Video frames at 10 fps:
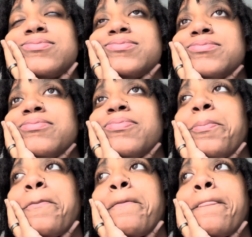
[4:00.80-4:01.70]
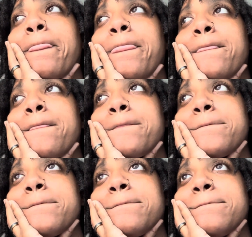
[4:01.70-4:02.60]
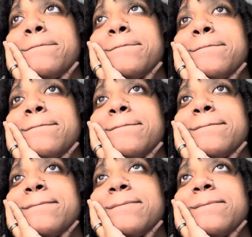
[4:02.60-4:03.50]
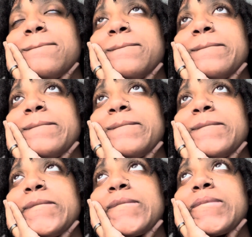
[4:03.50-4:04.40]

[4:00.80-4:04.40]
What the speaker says: Nobody speaks.